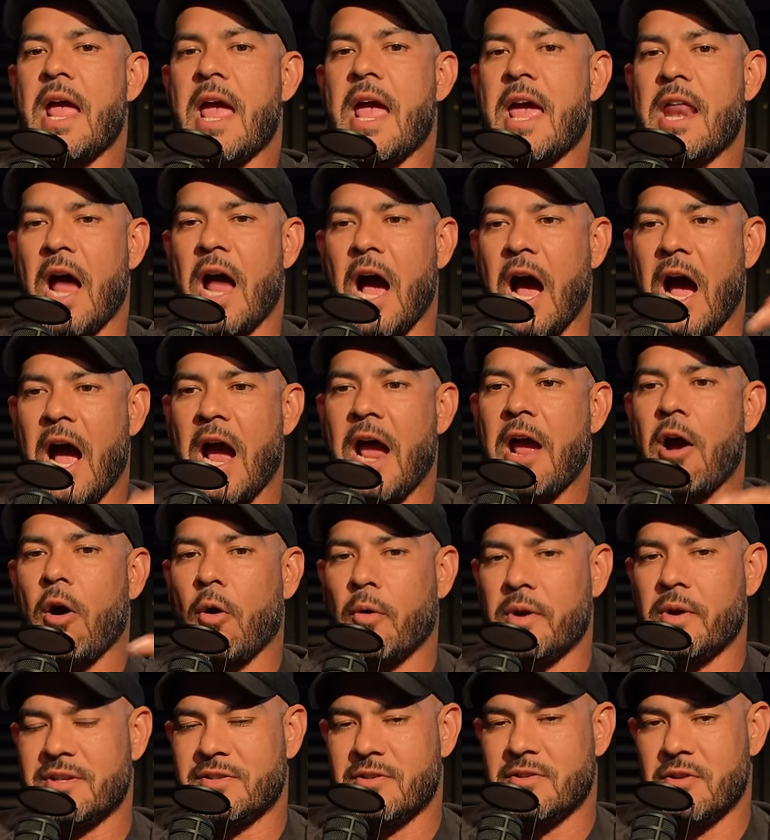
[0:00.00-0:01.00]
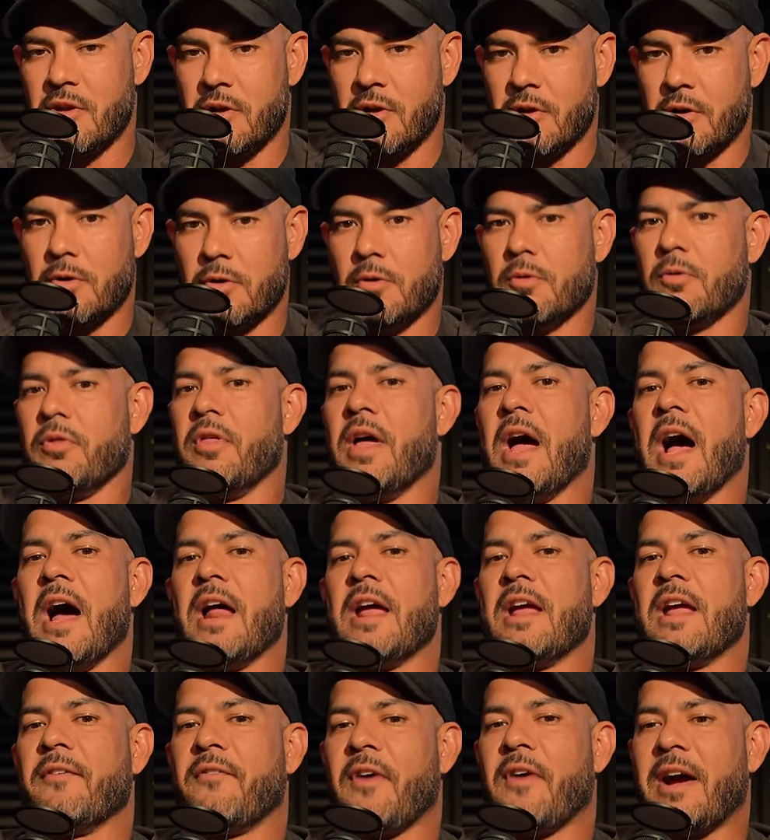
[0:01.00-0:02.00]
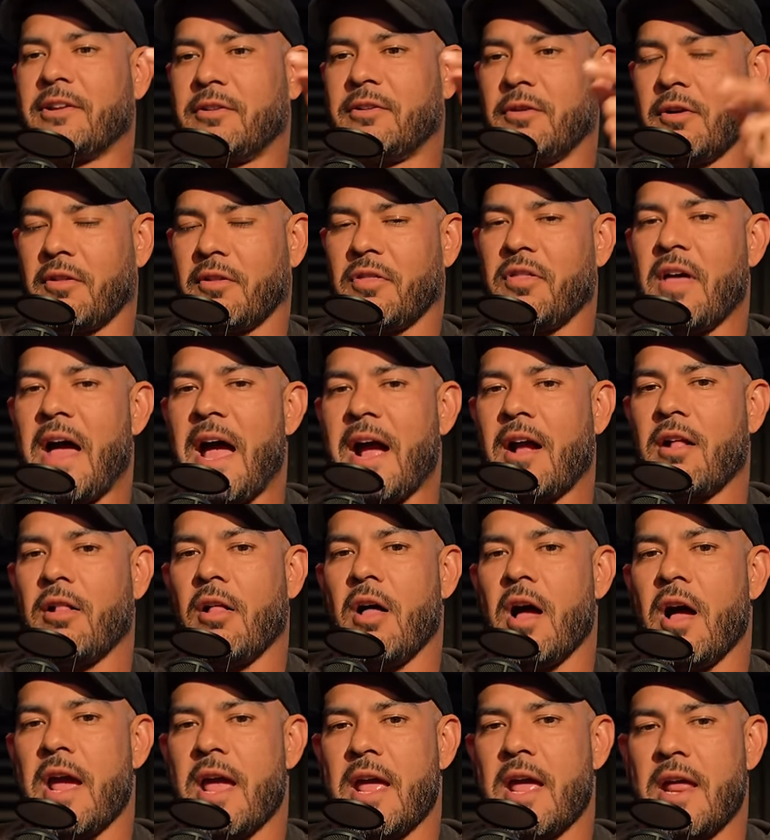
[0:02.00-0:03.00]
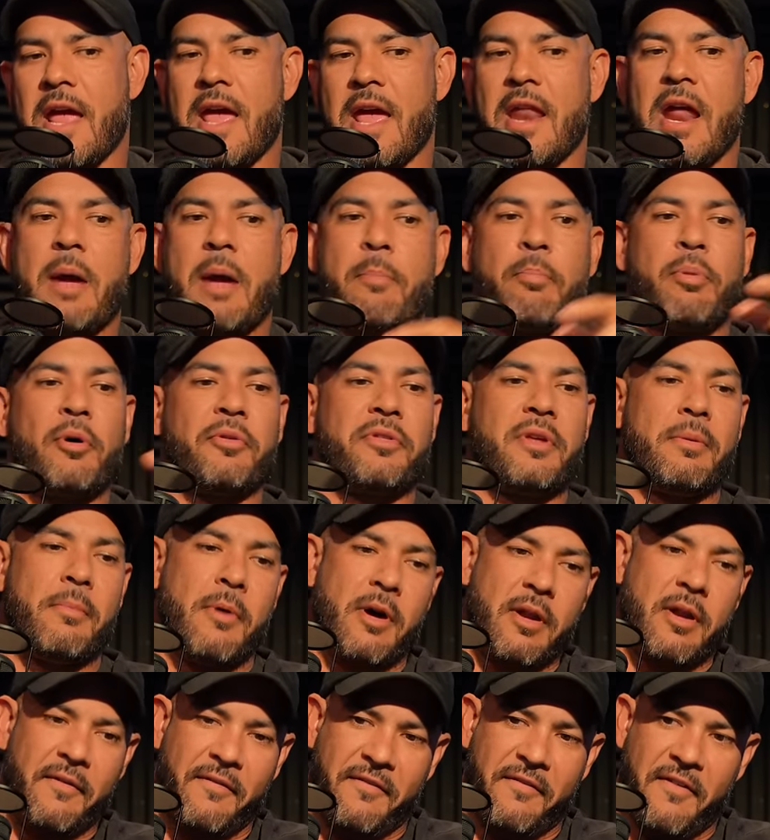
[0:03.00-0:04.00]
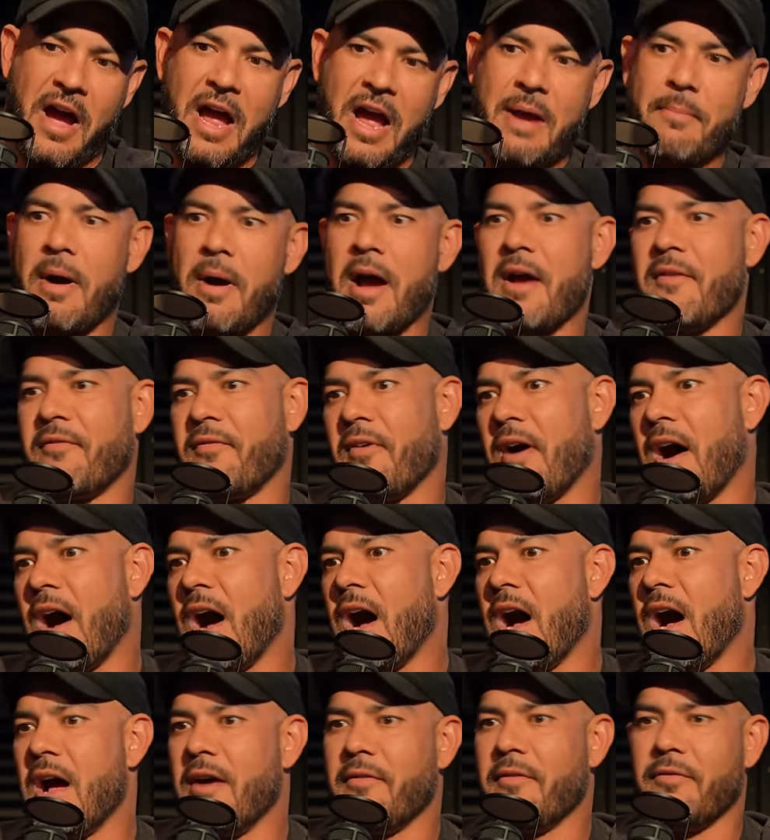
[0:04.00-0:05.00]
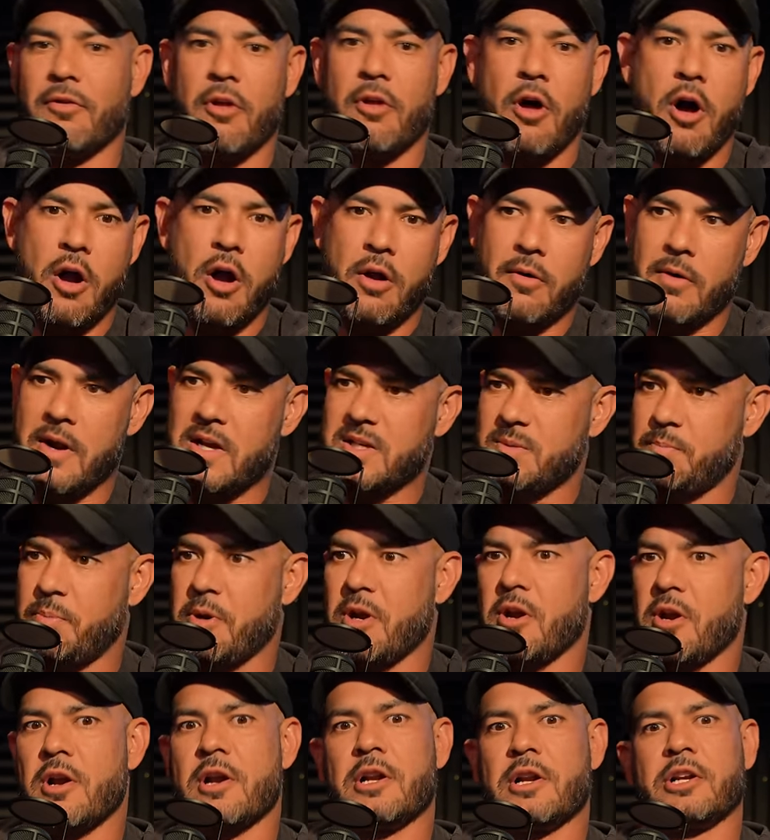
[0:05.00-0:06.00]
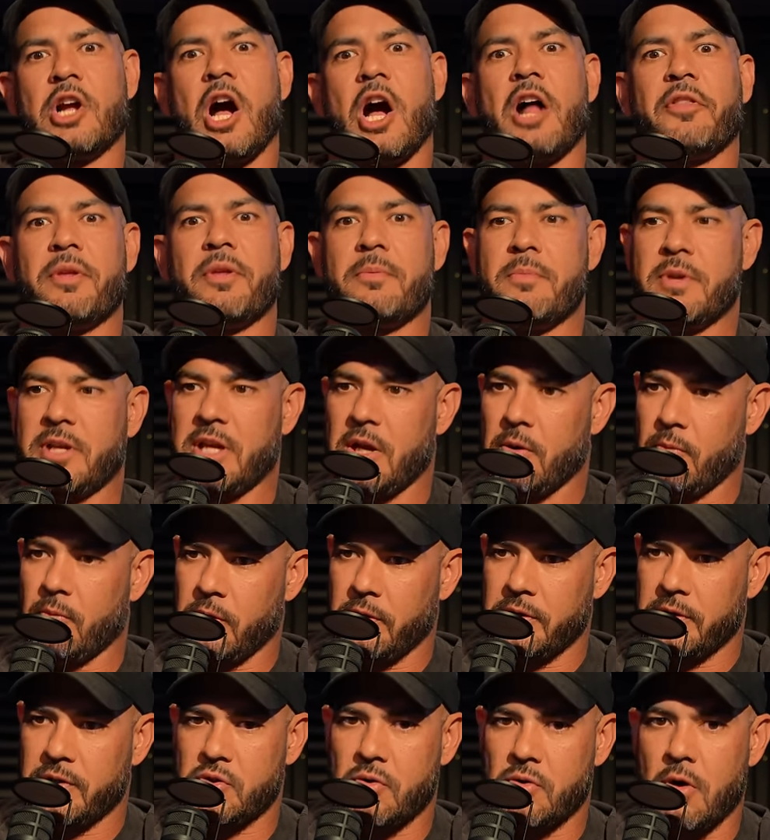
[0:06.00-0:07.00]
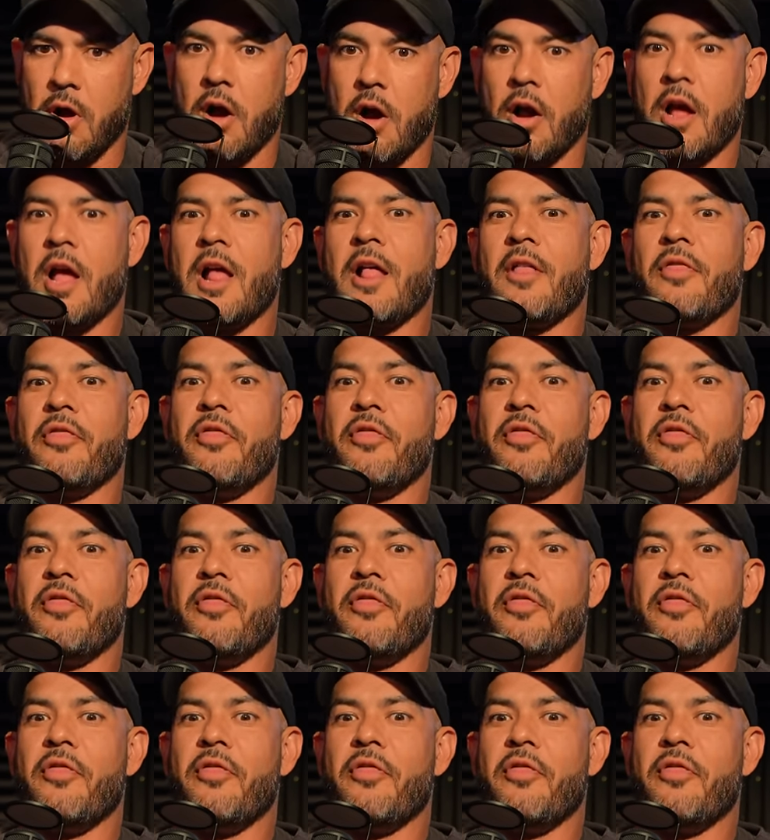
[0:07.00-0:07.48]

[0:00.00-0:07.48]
And I always knew that if I took that client and I put them on a five by five long rest period, got them to get really strong,